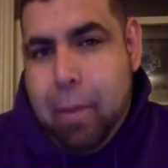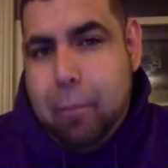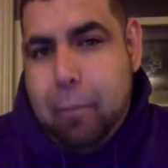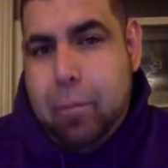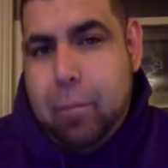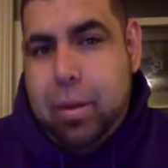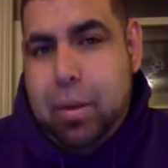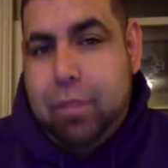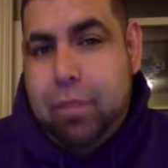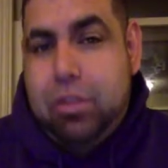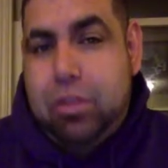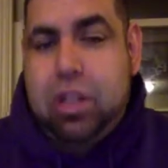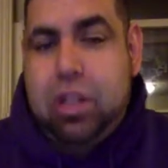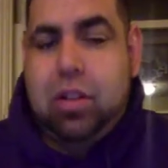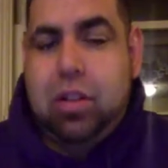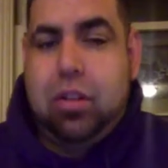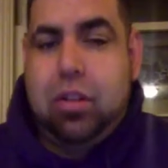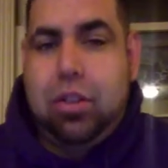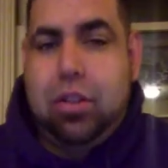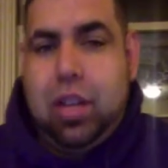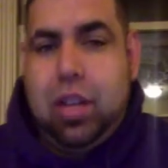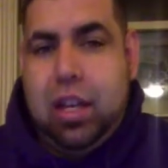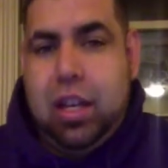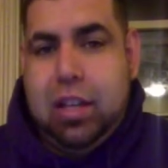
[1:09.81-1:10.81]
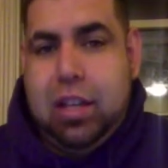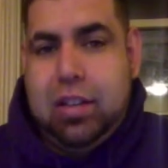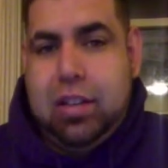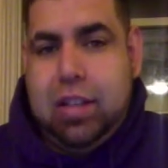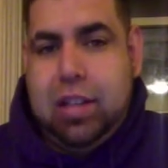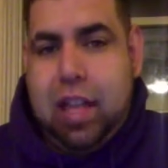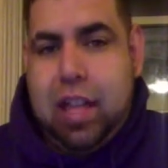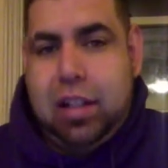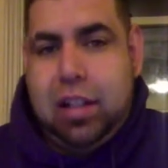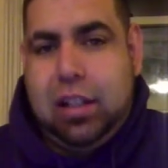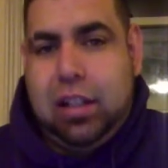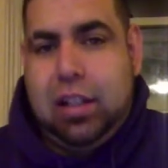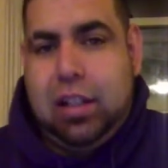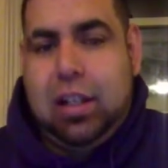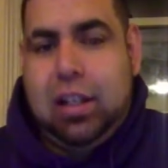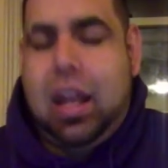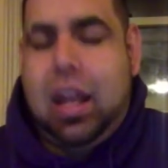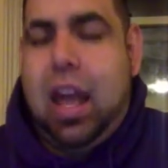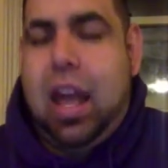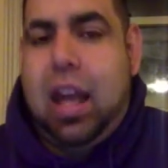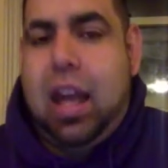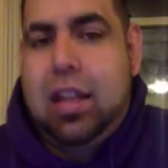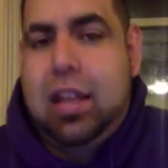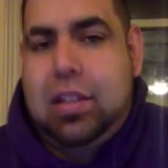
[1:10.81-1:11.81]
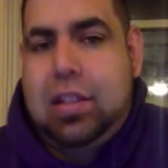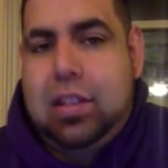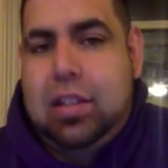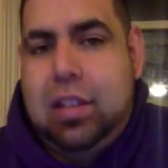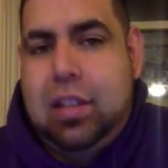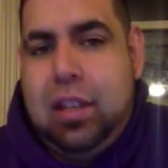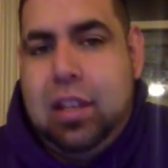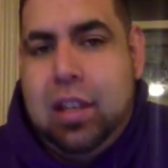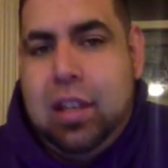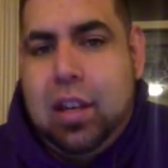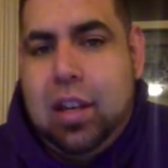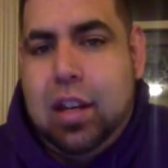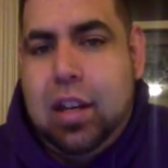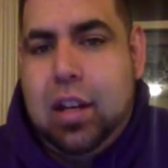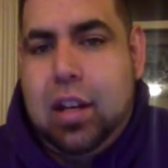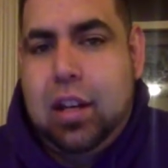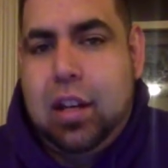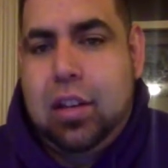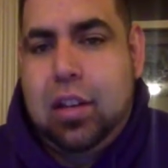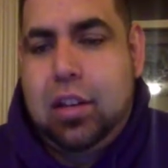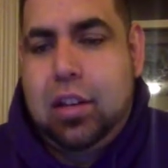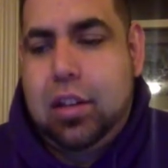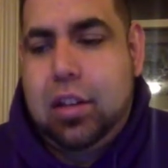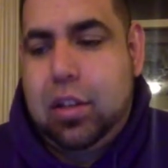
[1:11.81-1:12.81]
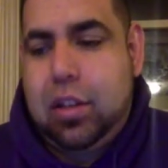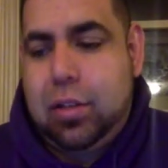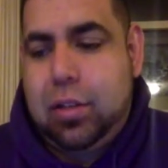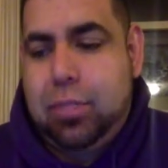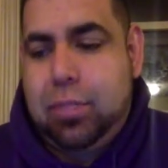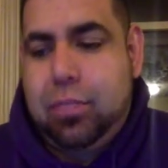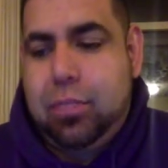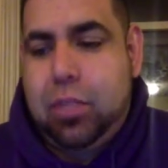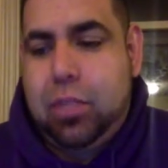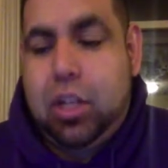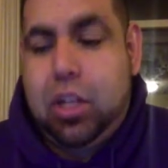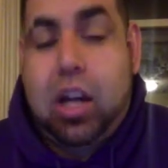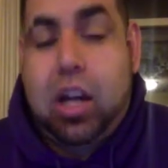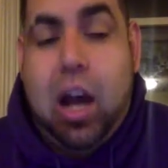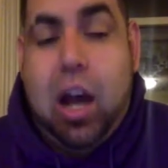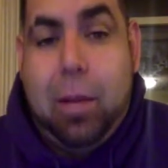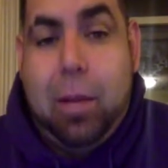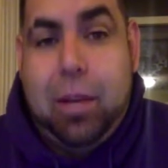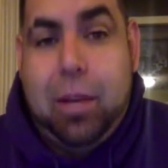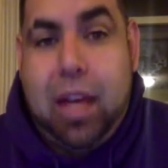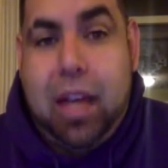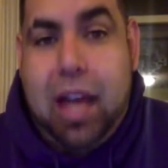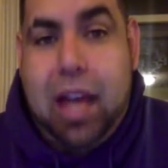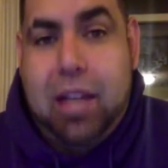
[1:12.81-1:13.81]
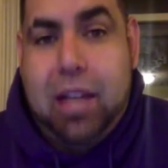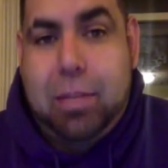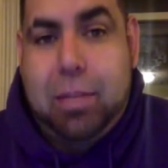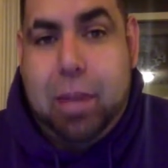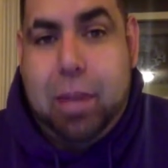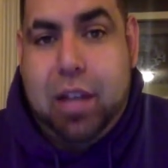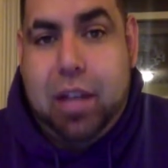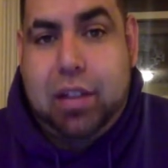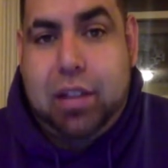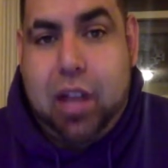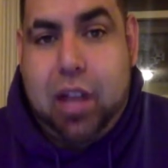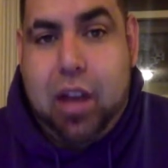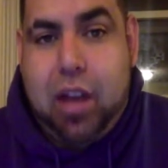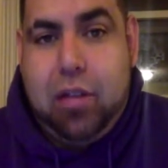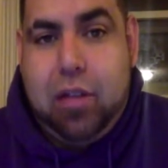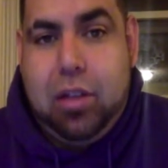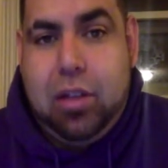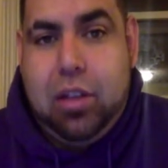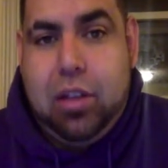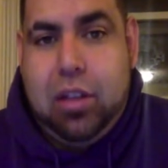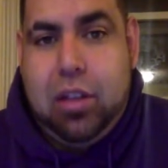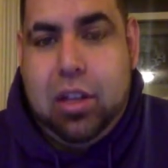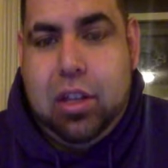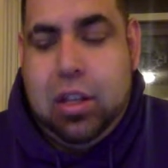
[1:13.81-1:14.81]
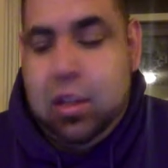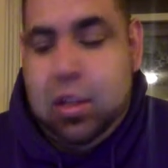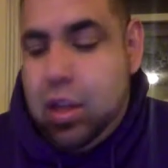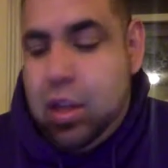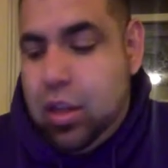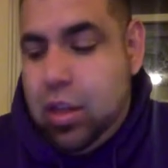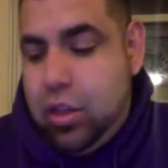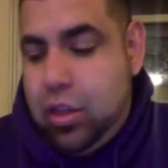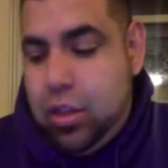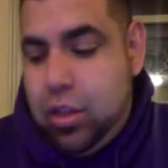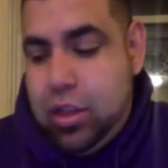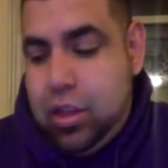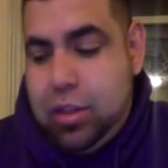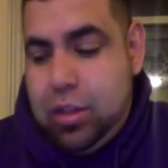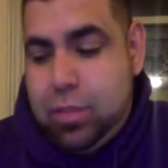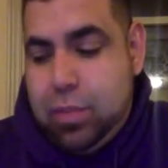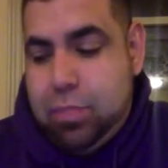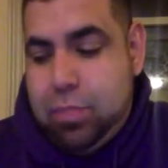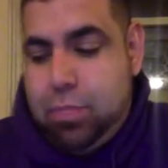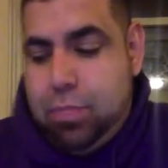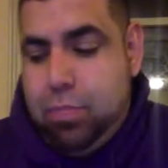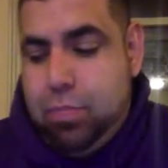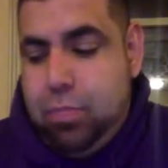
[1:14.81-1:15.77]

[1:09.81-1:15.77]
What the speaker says: but if there are things that can enhance the comedy aspect of it, then this